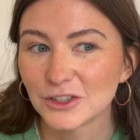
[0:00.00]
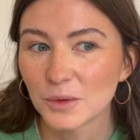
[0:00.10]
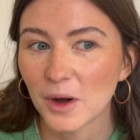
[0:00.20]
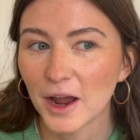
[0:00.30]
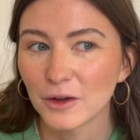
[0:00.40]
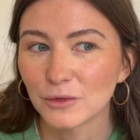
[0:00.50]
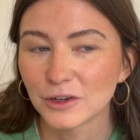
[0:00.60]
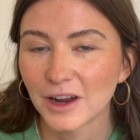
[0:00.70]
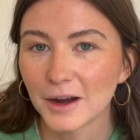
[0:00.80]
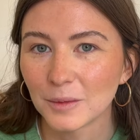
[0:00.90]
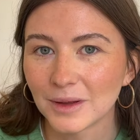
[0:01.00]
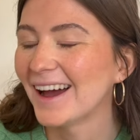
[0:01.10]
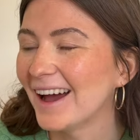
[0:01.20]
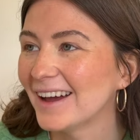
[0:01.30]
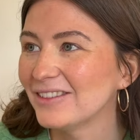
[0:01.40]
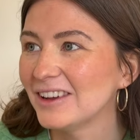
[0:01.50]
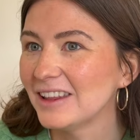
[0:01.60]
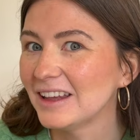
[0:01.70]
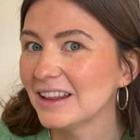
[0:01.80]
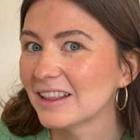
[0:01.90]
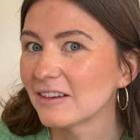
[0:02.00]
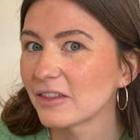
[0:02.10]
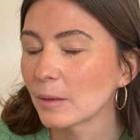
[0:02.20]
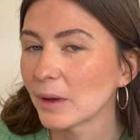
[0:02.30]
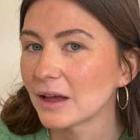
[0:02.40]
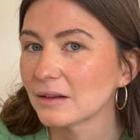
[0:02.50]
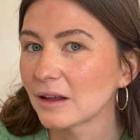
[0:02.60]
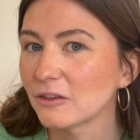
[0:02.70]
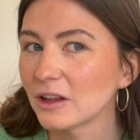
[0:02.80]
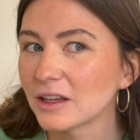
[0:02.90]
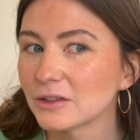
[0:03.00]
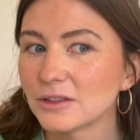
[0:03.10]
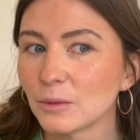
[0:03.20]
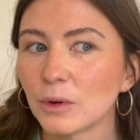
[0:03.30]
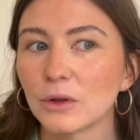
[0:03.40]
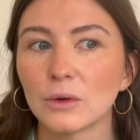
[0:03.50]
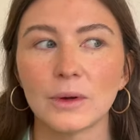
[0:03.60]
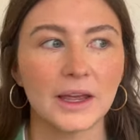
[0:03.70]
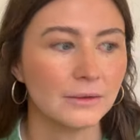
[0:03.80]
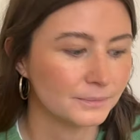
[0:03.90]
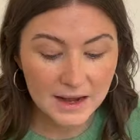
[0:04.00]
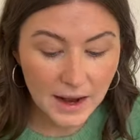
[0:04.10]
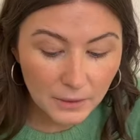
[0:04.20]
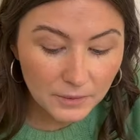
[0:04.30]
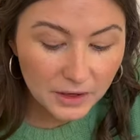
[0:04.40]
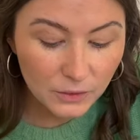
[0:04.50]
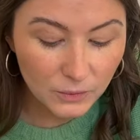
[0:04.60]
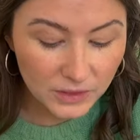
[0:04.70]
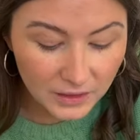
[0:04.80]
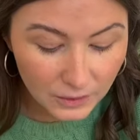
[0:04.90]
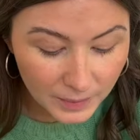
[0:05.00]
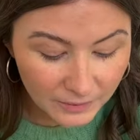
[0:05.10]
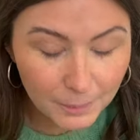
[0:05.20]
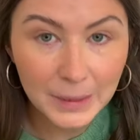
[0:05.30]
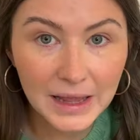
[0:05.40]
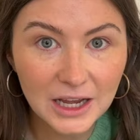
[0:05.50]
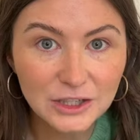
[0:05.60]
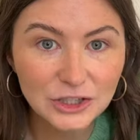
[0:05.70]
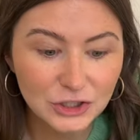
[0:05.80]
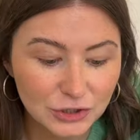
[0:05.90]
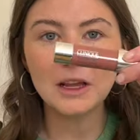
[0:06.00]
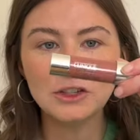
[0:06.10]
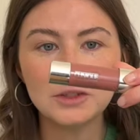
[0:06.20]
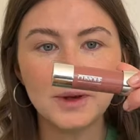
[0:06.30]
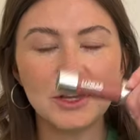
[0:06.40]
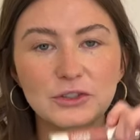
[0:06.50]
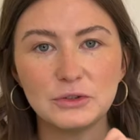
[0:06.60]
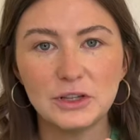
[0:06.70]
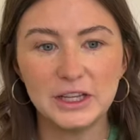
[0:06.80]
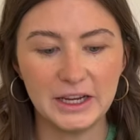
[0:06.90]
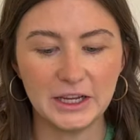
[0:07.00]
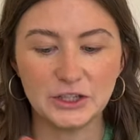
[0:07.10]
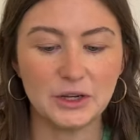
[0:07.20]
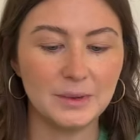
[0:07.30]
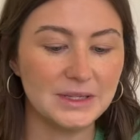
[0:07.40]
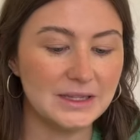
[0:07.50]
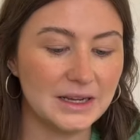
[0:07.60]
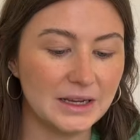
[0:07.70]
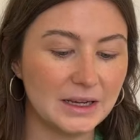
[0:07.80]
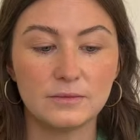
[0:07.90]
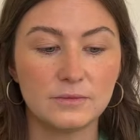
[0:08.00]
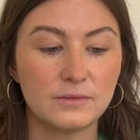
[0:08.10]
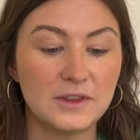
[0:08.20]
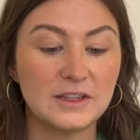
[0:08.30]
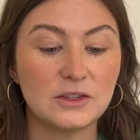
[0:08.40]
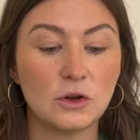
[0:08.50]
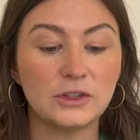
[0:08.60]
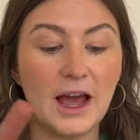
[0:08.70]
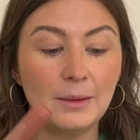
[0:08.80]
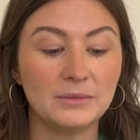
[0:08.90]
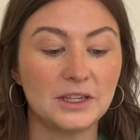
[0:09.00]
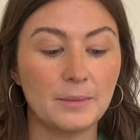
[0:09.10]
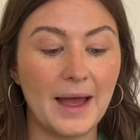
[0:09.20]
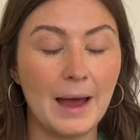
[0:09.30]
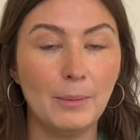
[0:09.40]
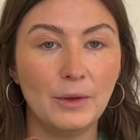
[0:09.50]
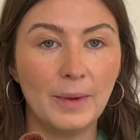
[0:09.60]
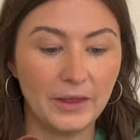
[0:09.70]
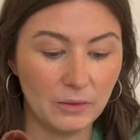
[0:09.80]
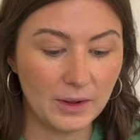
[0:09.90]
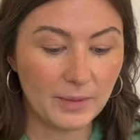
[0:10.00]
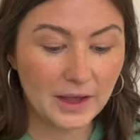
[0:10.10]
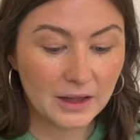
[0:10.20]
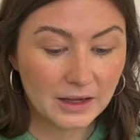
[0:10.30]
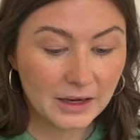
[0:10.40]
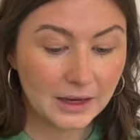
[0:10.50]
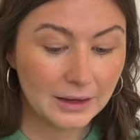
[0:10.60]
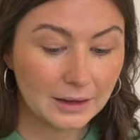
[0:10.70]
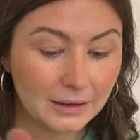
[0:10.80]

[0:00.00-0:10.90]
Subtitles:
Shimmer out of retirement. I really love that base. I feel like it's super glowy. Now I'm gonna go in with a little bit of blush. Just my usual Clinique Chubby Stick. This is called Amped Up Apple, by the way, by Clinique.